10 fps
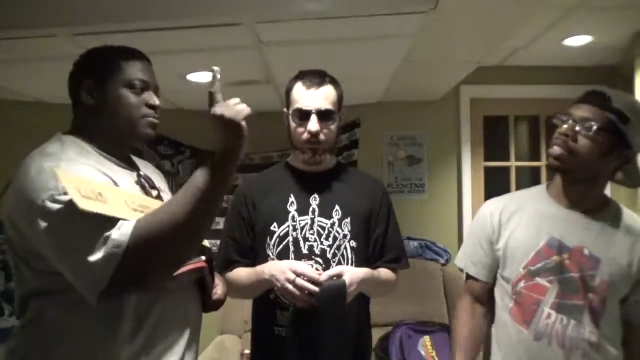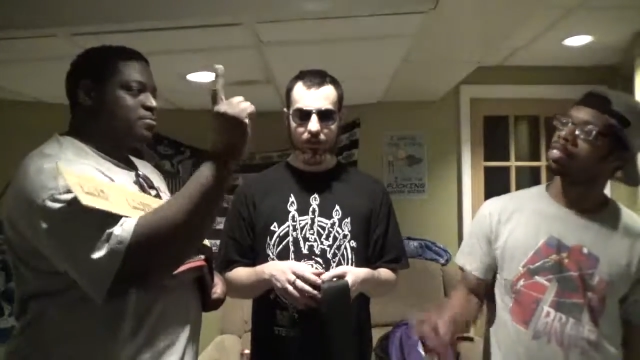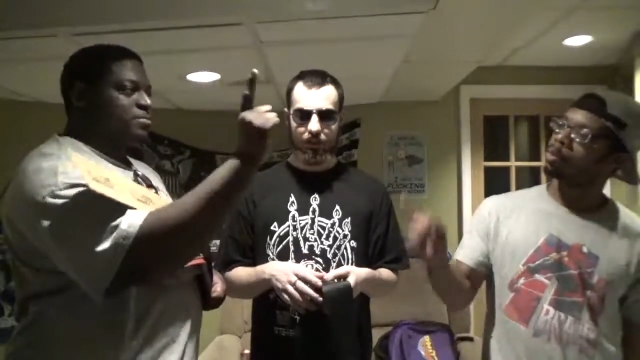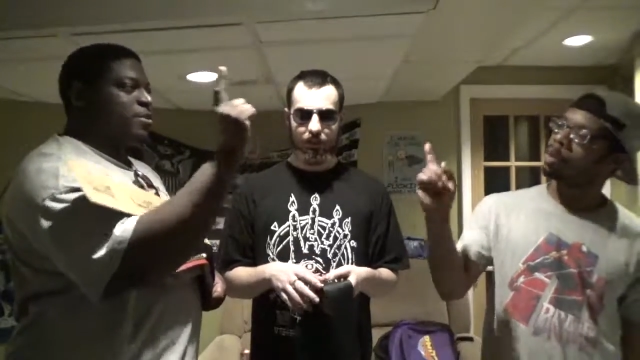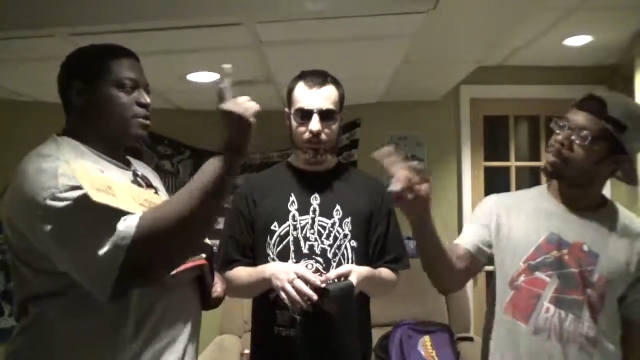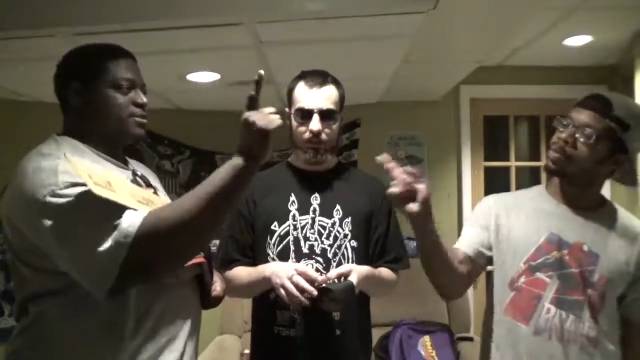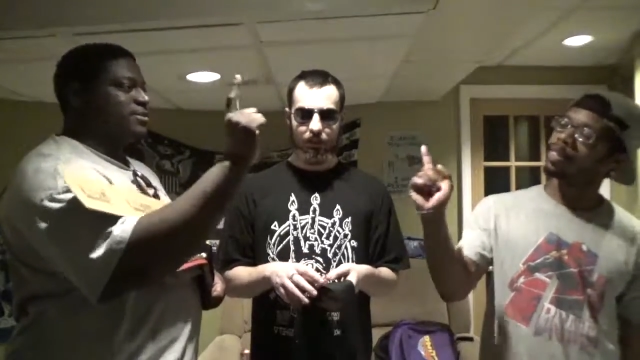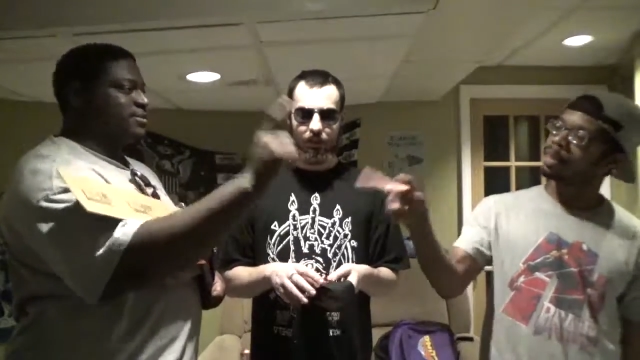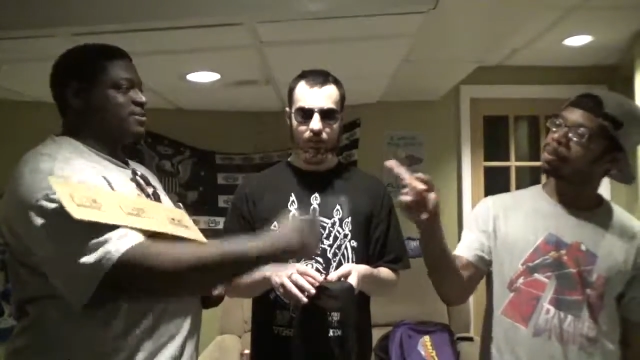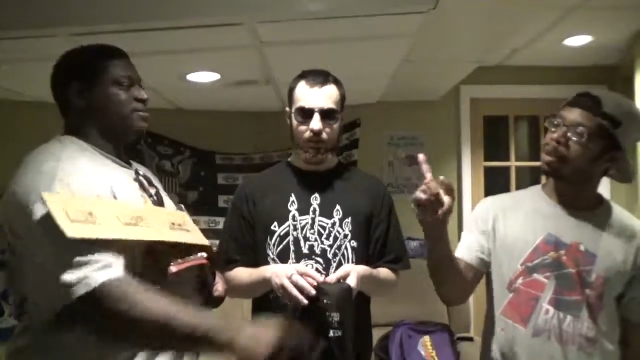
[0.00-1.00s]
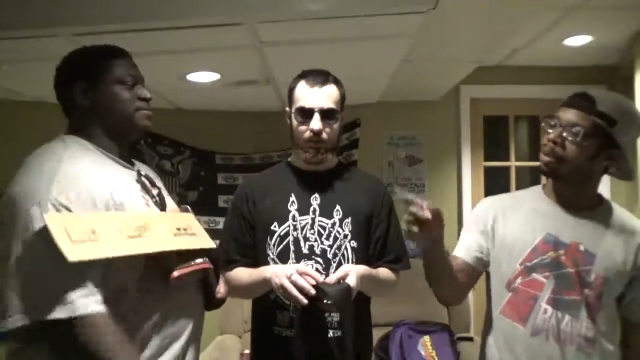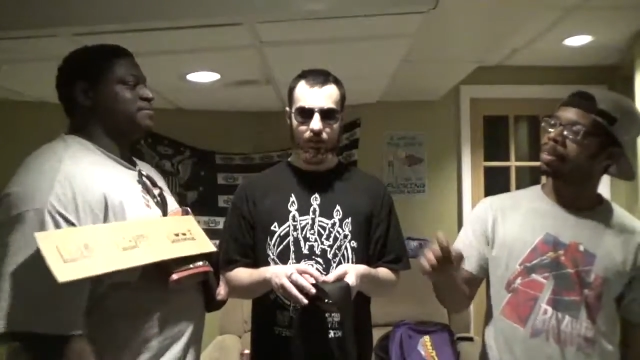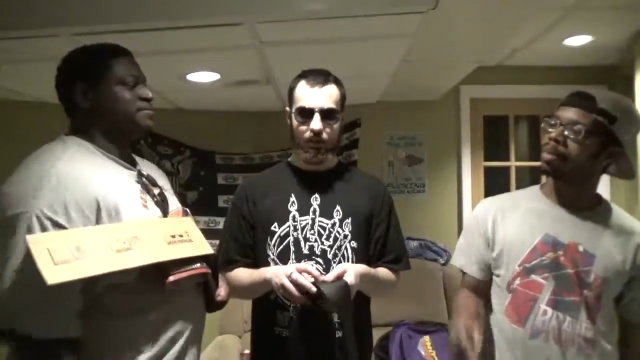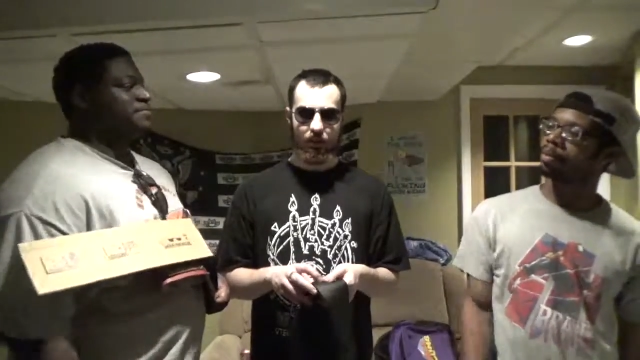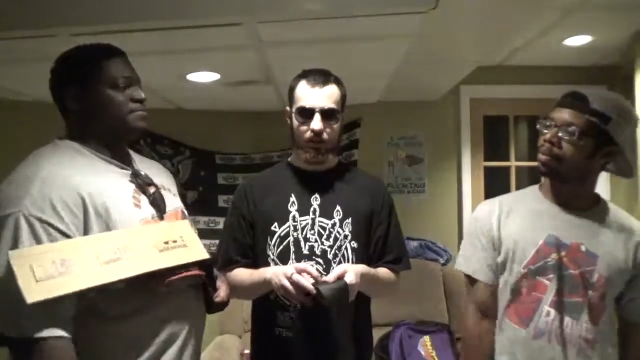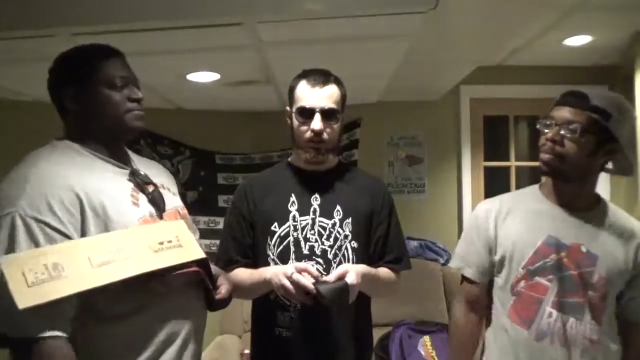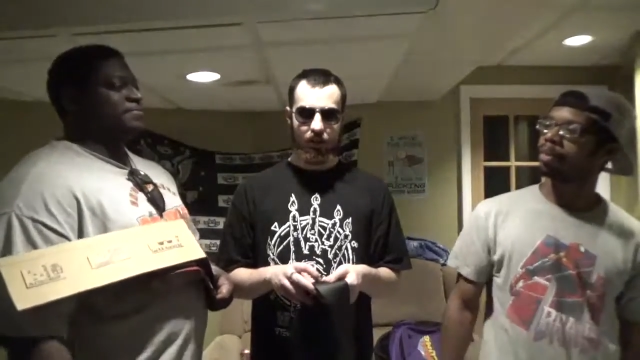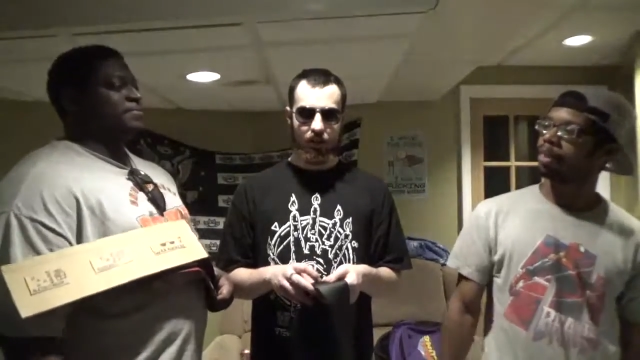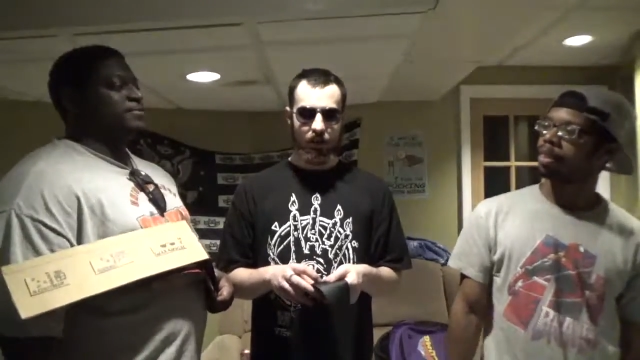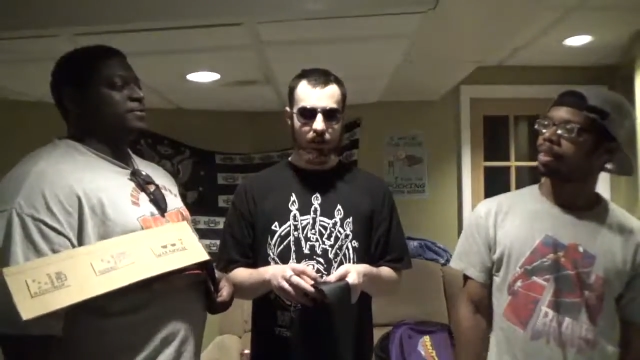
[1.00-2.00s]
Speaker 1: The part, one funny moment.
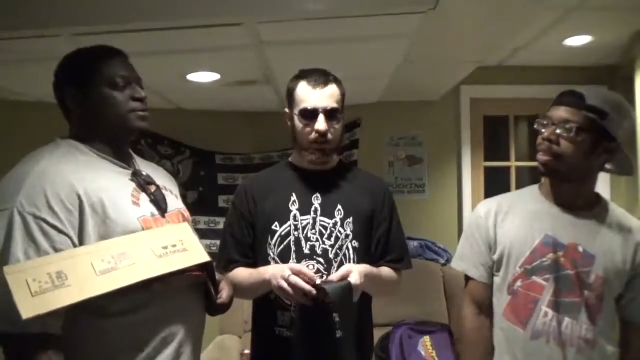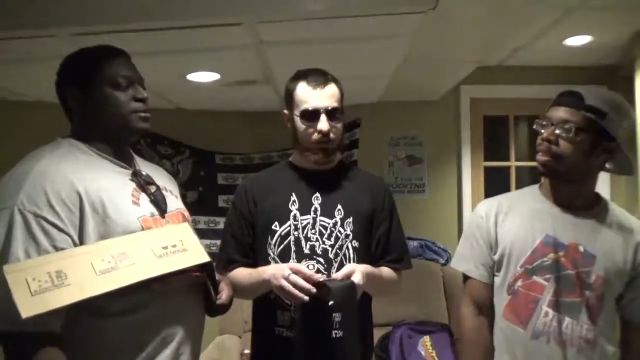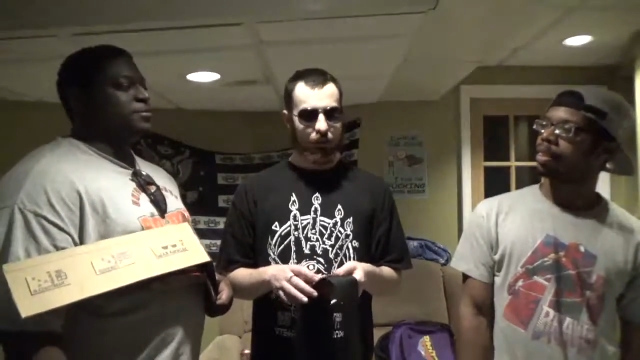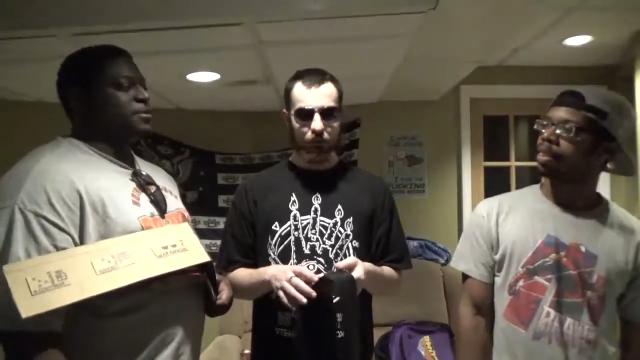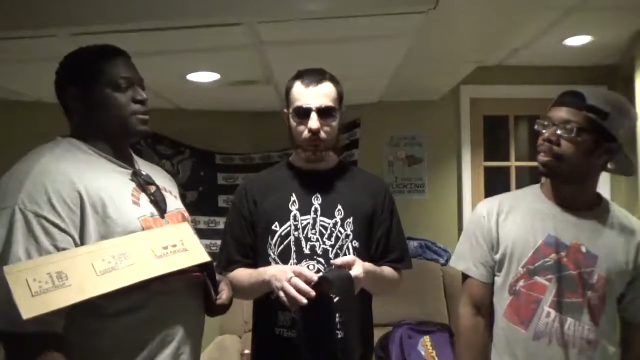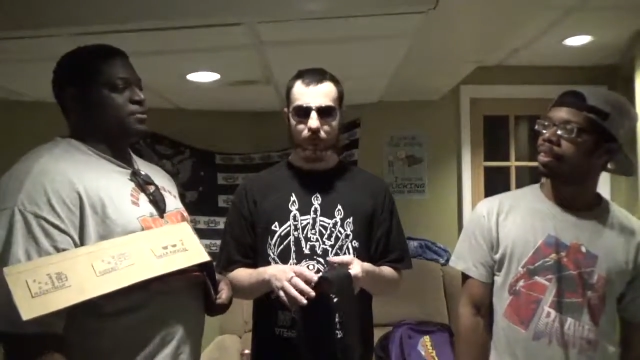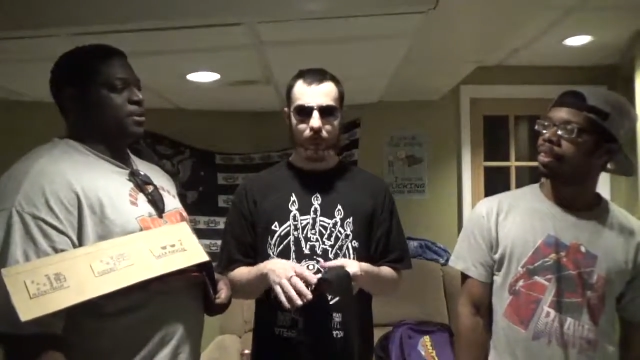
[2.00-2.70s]
The only good part